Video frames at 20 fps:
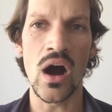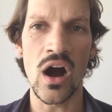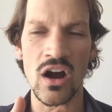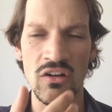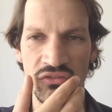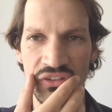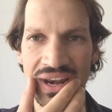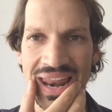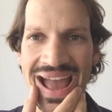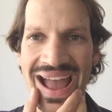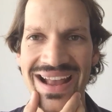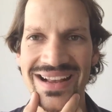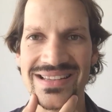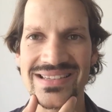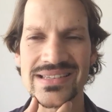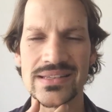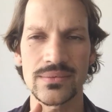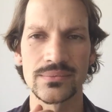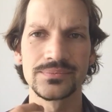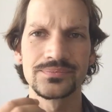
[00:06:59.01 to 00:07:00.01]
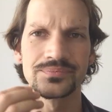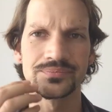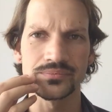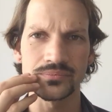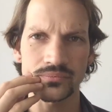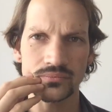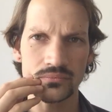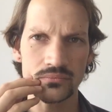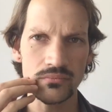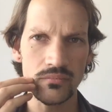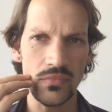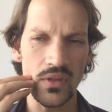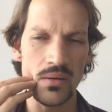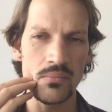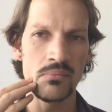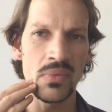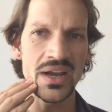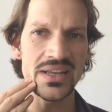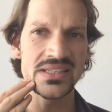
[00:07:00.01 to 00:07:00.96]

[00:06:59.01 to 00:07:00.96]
are relaxed. My